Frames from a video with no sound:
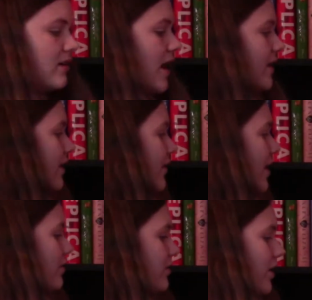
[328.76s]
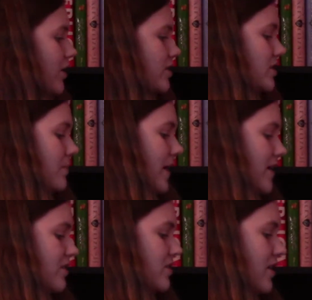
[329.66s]
I love how large the
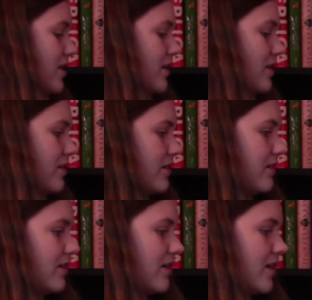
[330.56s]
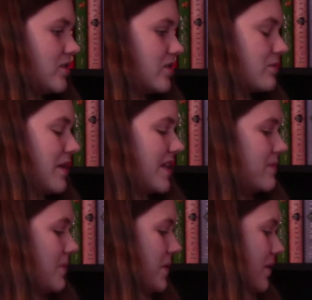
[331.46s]
pages are. It just reminds
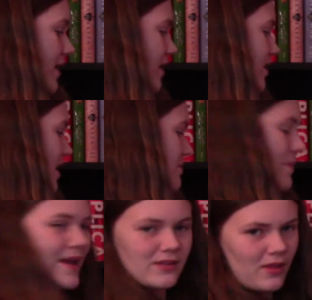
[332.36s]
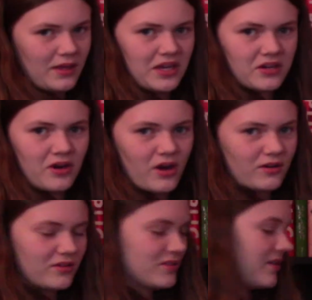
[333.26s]
me, like, takes me back to like
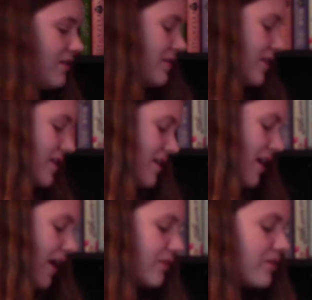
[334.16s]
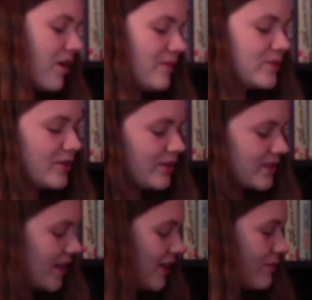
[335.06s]
kindergarten and stuff. I don't know, I'm so
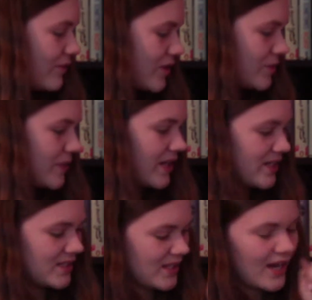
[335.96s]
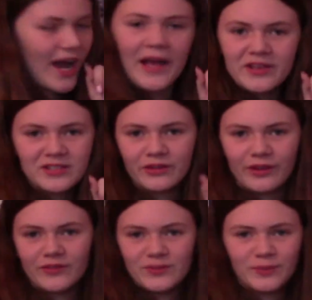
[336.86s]
excited for this because I used to
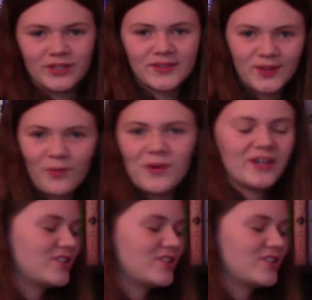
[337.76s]
love these books so much.